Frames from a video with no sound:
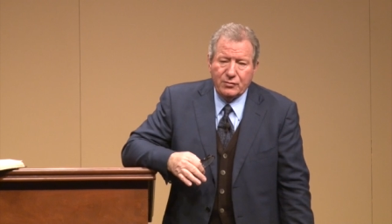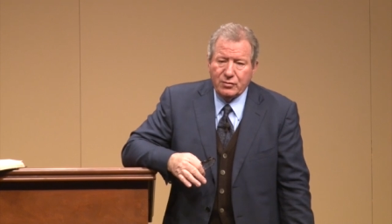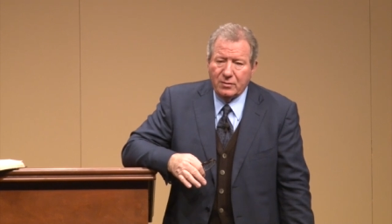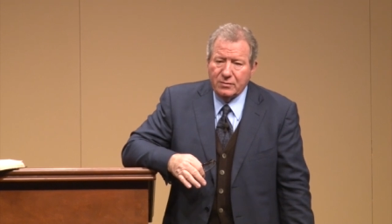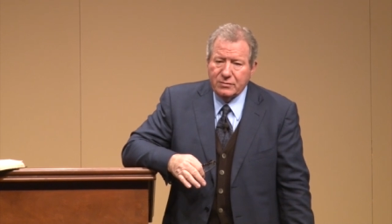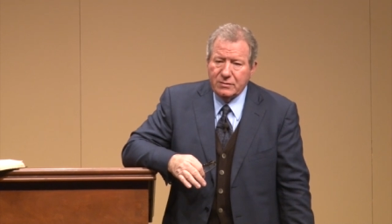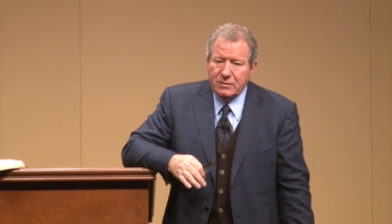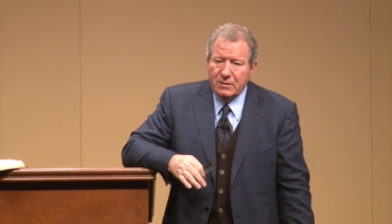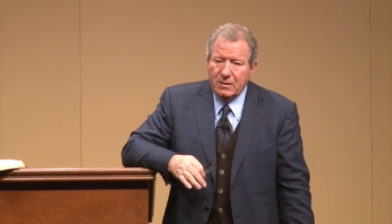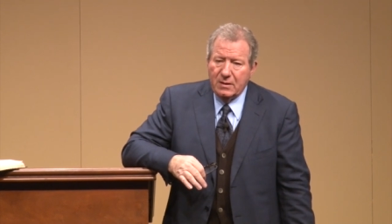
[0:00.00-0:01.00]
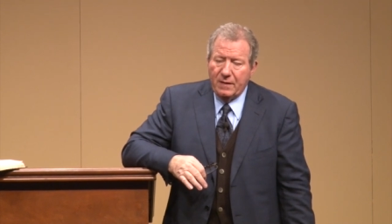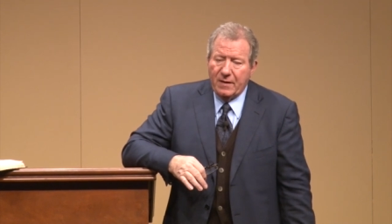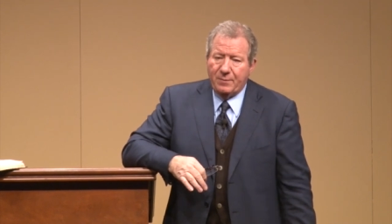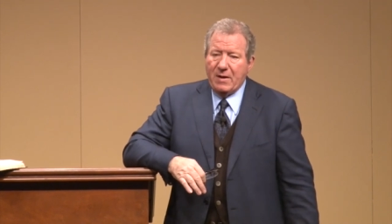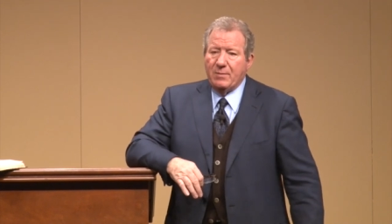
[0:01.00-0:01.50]
our church,
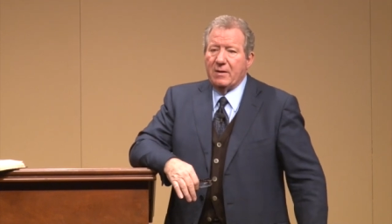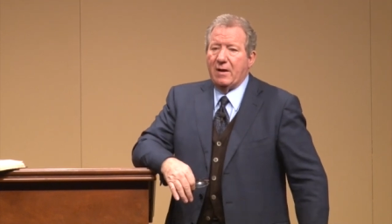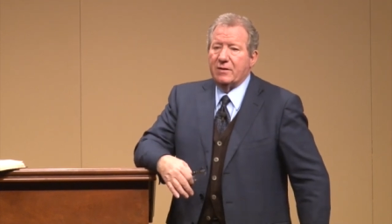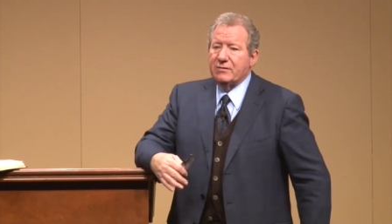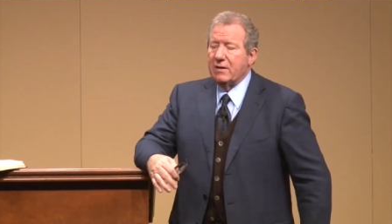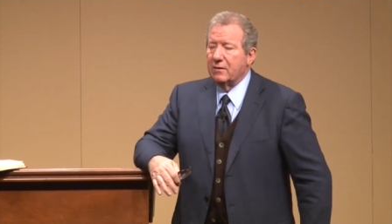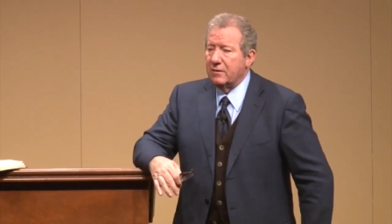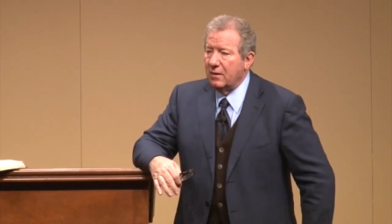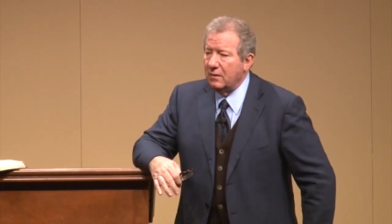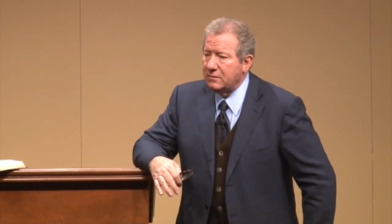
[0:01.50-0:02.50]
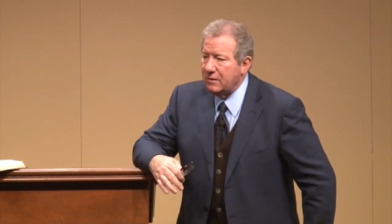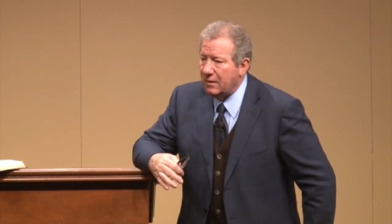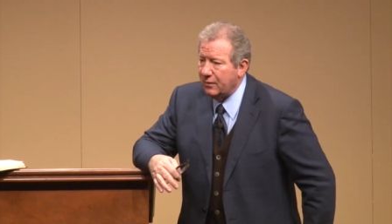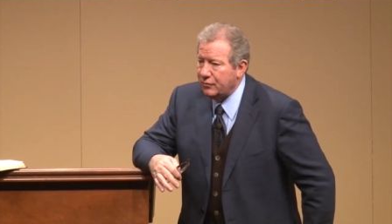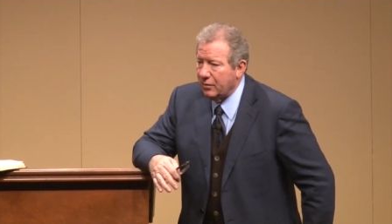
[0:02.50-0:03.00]
there are people that are single adults
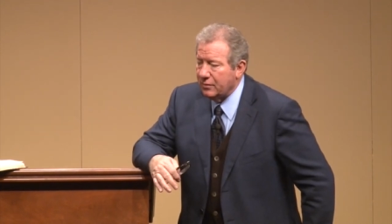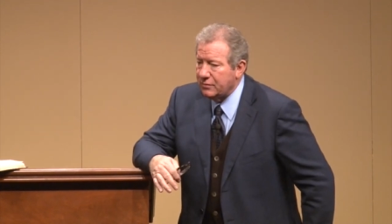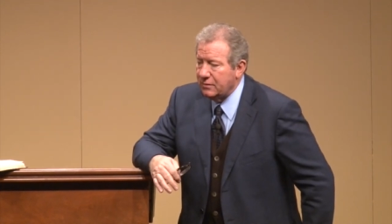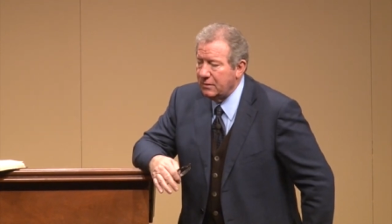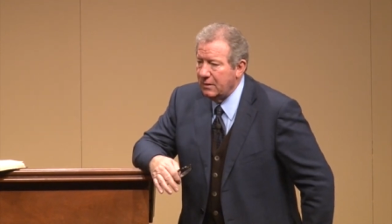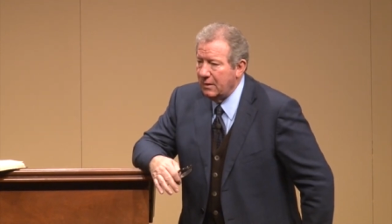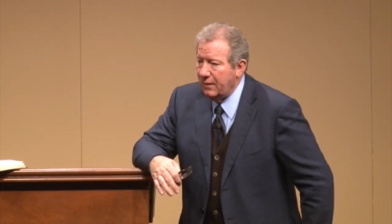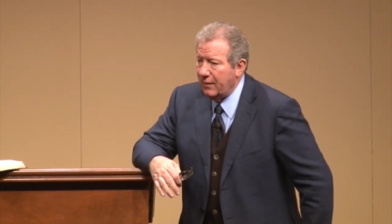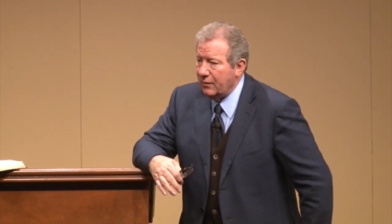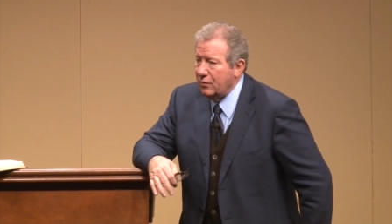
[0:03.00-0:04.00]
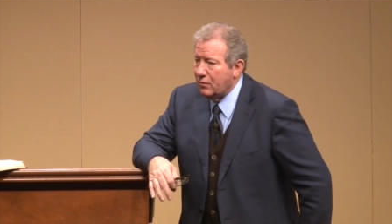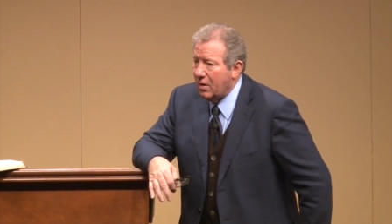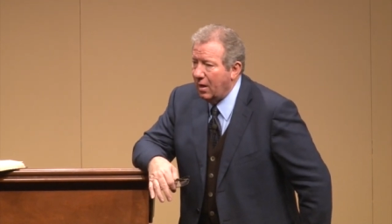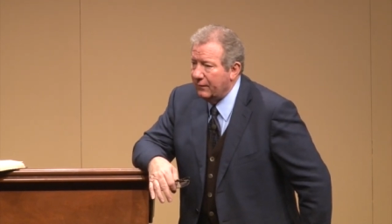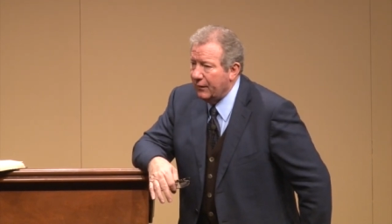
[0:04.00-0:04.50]
in our church, there are new
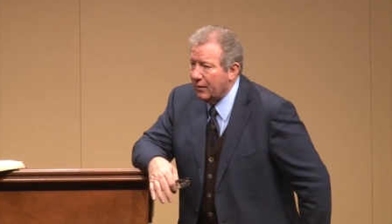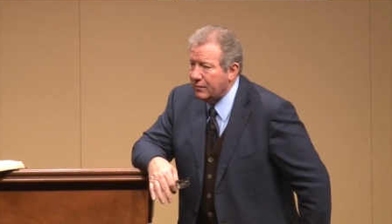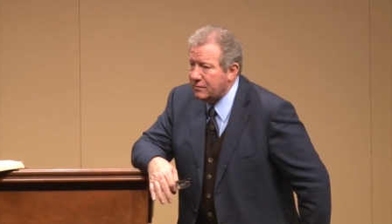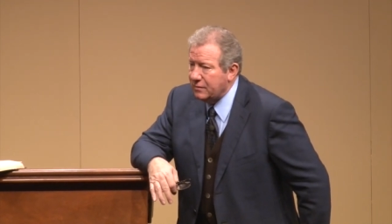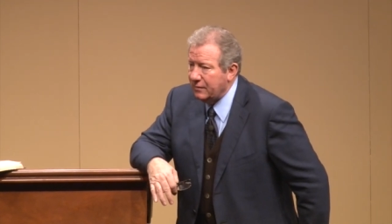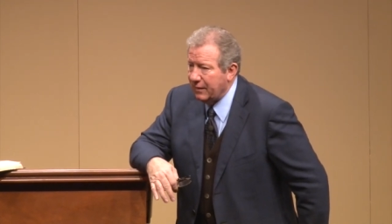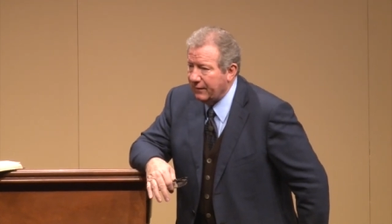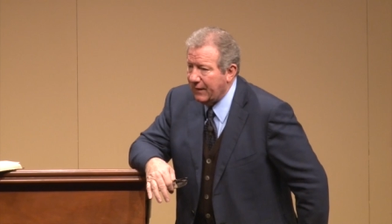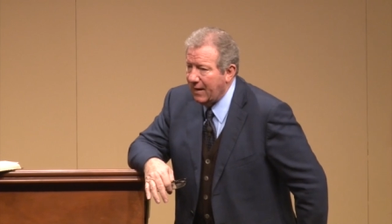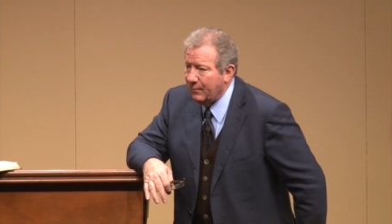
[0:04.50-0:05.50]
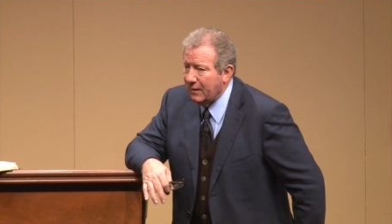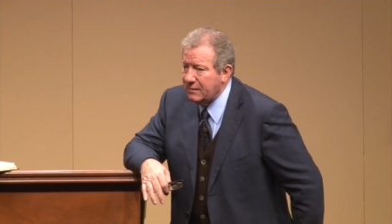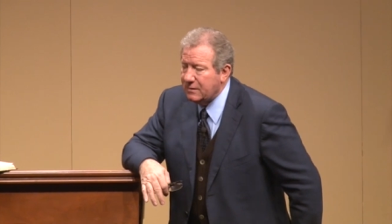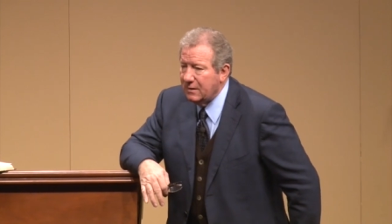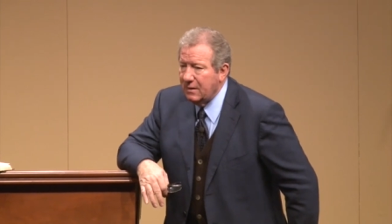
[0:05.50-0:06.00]
converts, there are
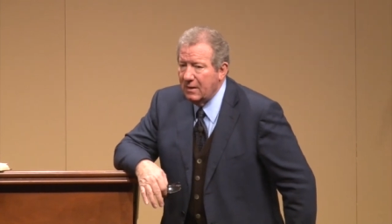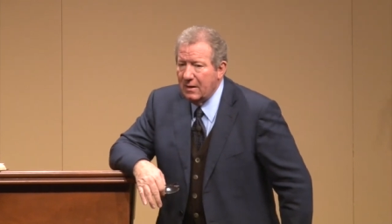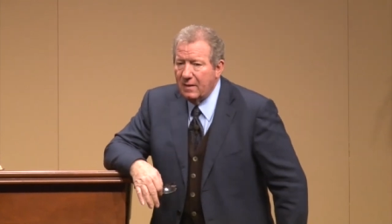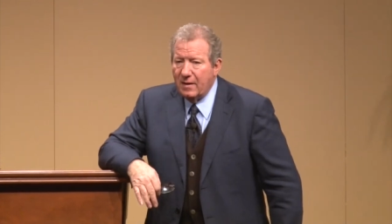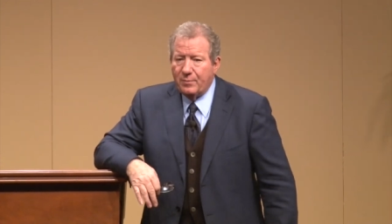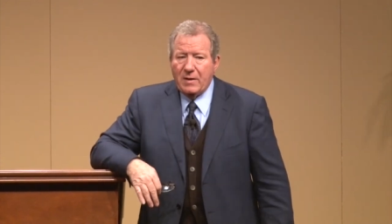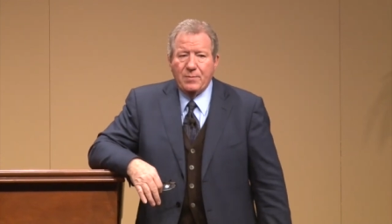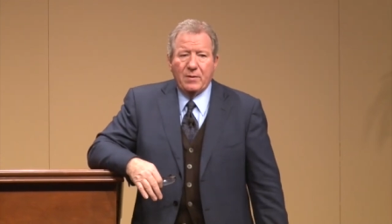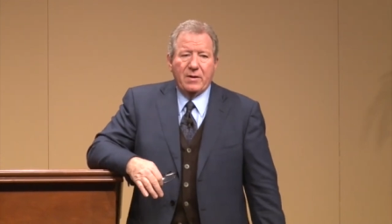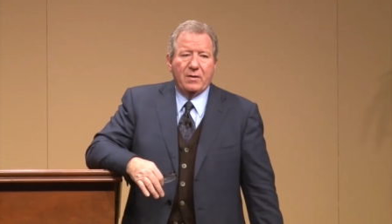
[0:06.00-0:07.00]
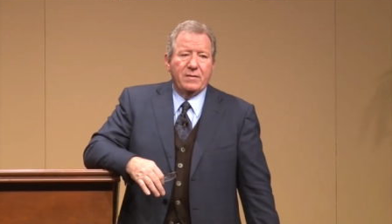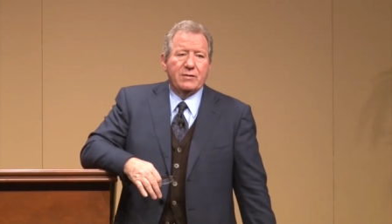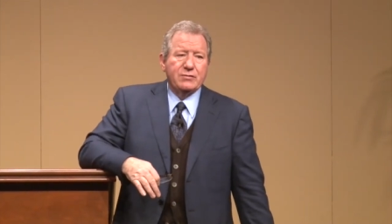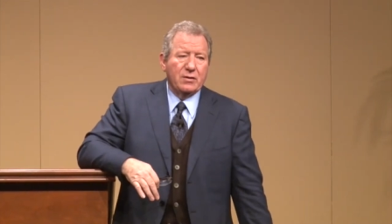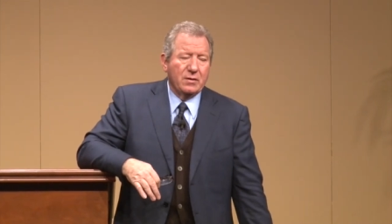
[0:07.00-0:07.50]
families, there are people here in
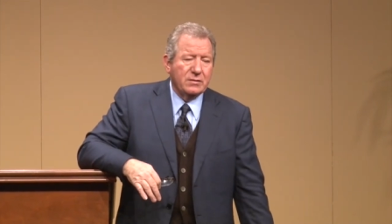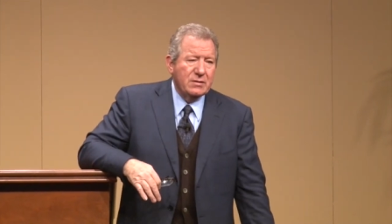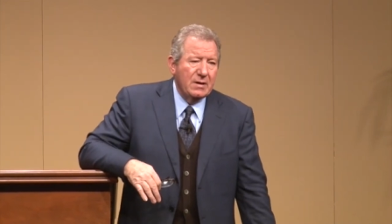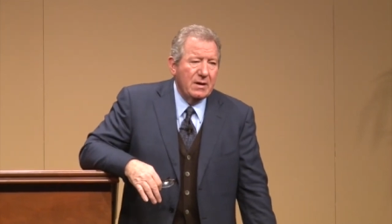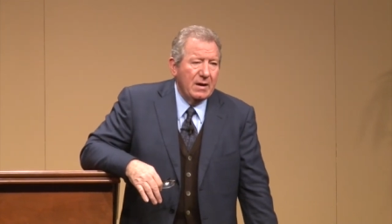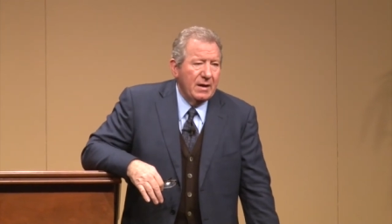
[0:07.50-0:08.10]
this church